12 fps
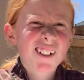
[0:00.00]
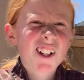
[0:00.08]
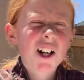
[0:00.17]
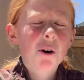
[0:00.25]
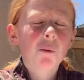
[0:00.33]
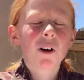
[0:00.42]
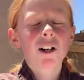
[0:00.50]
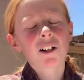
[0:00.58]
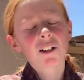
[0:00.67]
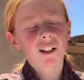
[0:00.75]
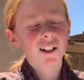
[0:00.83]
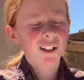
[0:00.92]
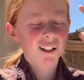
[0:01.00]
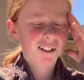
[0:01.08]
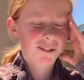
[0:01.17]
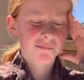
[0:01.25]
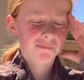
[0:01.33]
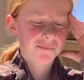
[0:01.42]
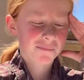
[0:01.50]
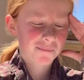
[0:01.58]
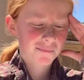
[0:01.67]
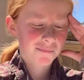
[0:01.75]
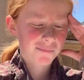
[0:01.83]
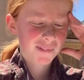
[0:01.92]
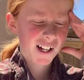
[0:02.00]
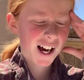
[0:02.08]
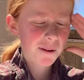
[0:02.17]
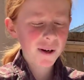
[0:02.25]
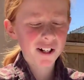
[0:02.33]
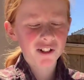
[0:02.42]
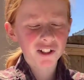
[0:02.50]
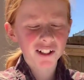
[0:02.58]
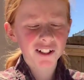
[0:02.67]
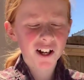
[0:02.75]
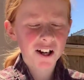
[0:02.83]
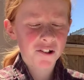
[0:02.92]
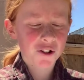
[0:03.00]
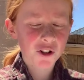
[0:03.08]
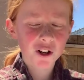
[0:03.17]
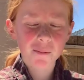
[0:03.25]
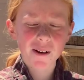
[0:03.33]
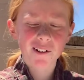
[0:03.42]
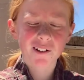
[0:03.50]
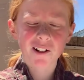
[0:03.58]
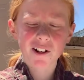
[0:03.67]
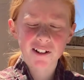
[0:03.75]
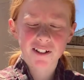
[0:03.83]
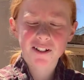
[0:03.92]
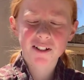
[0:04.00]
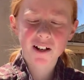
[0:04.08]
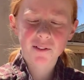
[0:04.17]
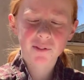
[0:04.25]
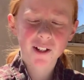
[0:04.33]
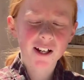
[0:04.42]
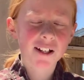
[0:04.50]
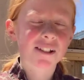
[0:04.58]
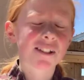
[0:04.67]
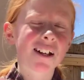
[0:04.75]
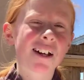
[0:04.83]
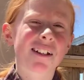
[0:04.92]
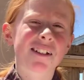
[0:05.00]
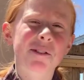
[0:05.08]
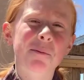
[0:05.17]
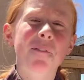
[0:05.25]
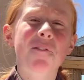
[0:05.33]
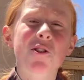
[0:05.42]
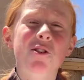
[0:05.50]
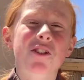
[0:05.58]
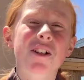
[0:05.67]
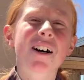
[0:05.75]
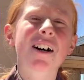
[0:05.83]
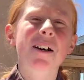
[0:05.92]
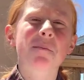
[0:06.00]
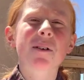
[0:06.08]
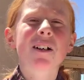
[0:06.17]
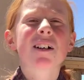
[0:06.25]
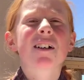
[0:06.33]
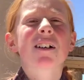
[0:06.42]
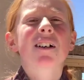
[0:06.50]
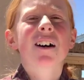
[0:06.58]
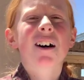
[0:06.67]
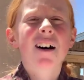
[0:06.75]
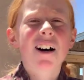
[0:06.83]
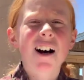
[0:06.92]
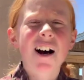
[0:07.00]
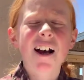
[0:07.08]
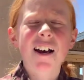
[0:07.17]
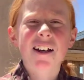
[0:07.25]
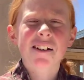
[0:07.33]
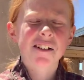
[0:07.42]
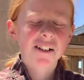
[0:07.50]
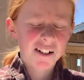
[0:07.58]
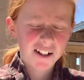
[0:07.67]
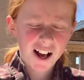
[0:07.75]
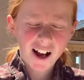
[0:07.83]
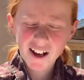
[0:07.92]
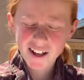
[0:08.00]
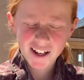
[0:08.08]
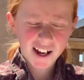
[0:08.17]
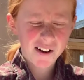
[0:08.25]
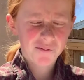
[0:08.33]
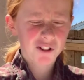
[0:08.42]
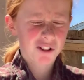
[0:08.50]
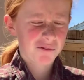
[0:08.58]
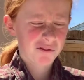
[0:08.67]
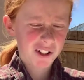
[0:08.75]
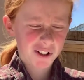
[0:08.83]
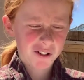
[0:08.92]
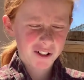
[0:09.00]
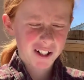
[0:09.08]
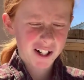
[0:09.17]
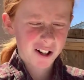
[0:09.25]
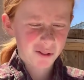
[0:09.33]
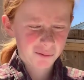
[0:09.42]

Well, I'm actually not sure about a lot of the stuff. Like I said, it's my first time. I have to figure it out.